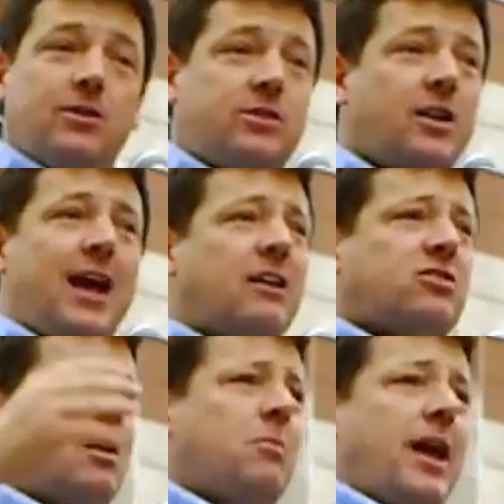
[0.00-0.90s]
They're now
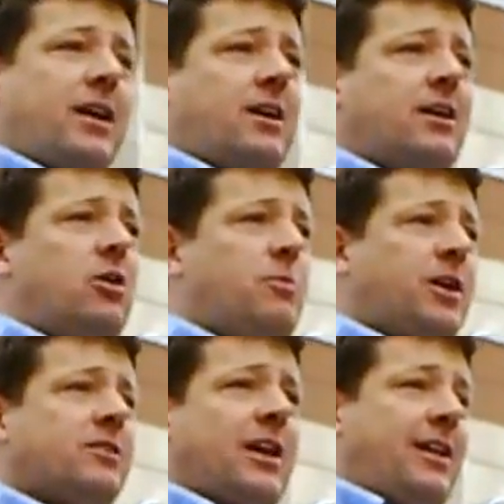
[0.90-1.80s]
something like,
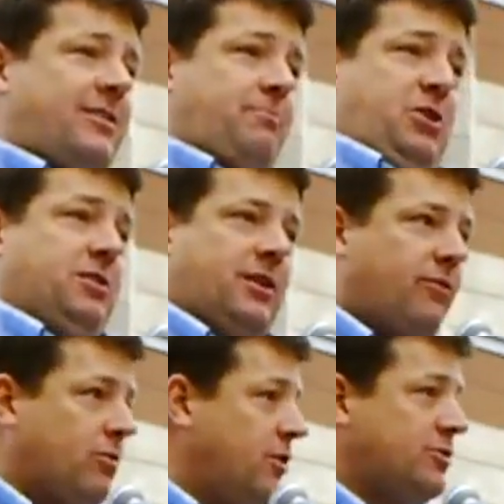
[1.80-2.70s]
because
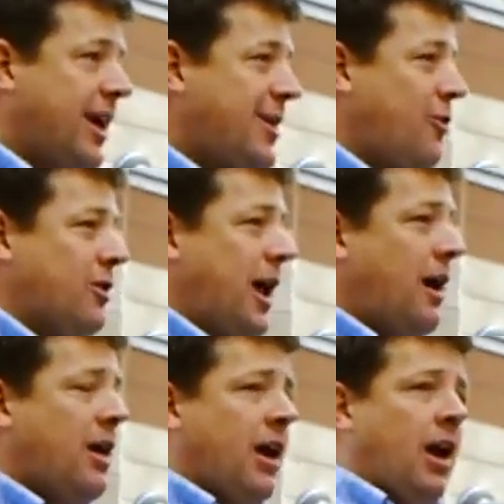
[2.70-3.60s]
everyone knows Acorn
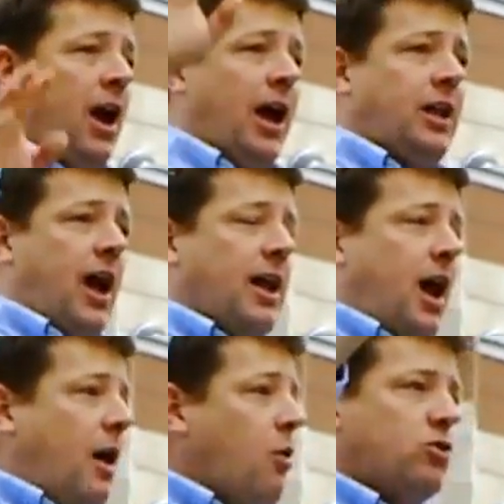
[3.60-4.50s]
now, and
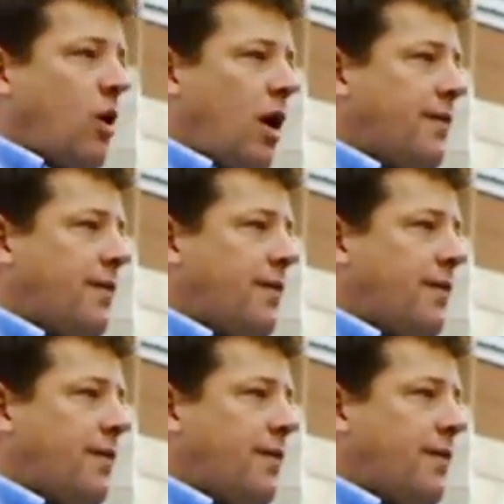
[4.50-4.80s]
I won't dwell on that,